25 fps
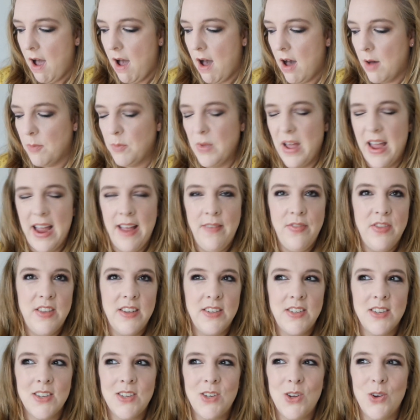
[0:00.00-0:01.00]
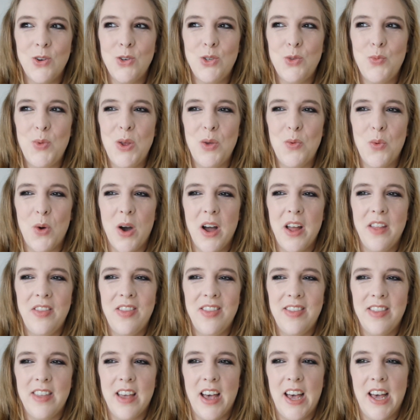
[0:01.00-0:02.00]
And this is going to be
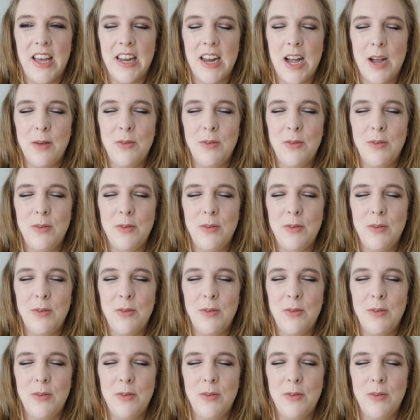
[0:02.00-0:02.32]
one that